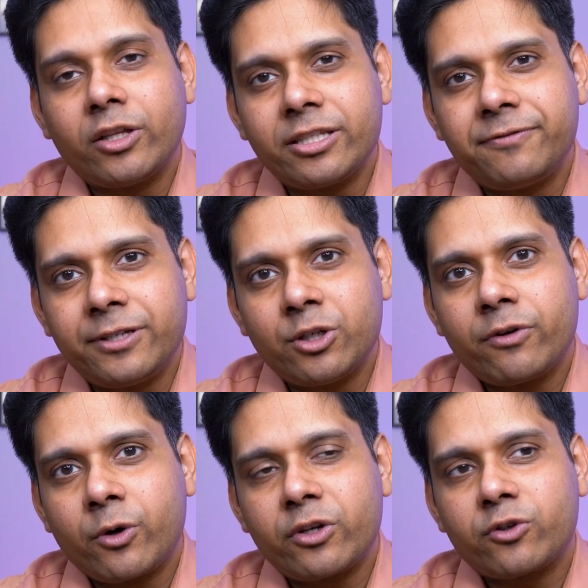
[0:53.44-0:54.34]
Now, in this video,
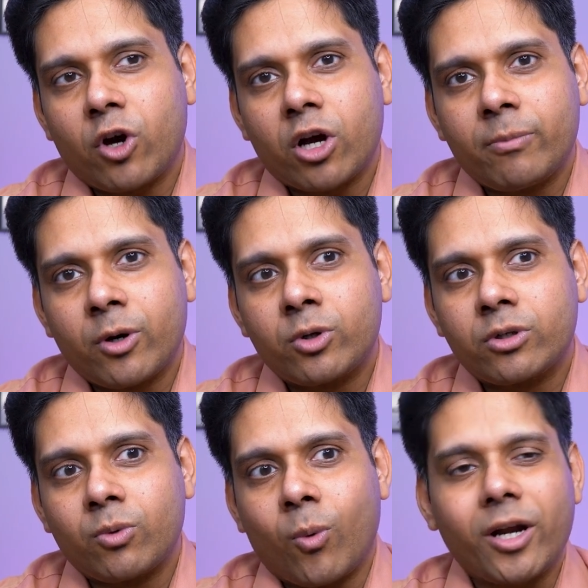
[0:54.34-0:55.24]
we're going to talk
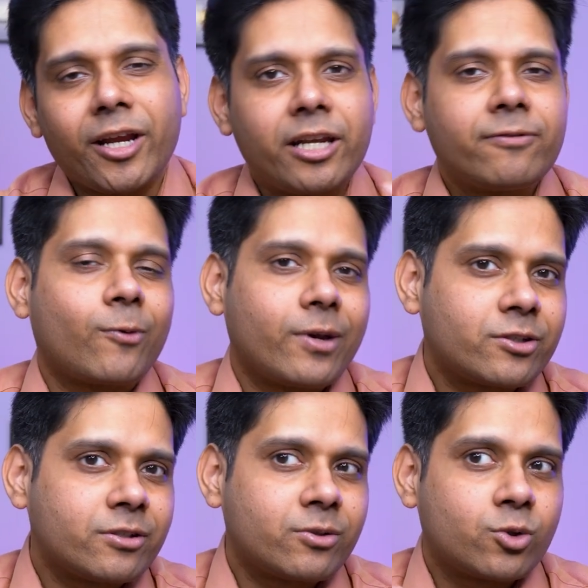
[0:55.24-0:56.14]
about what kind of
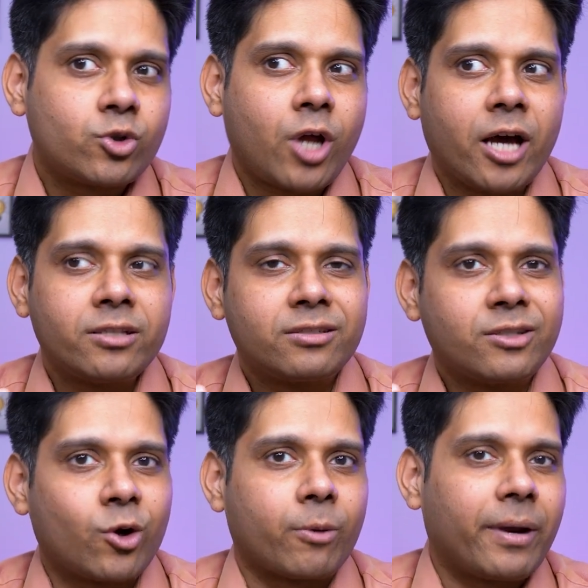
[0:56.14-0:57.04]
questions you should ask your